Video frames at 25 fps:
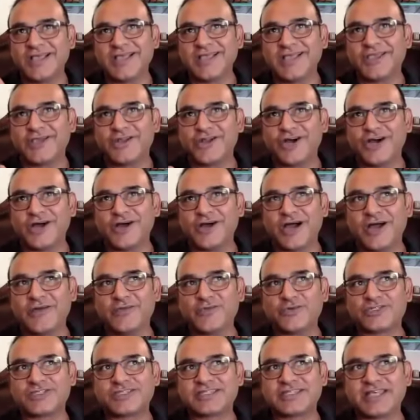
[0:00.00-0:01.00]
I
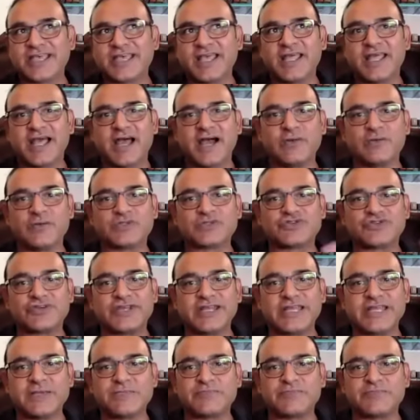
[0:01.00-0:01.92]
would say I was really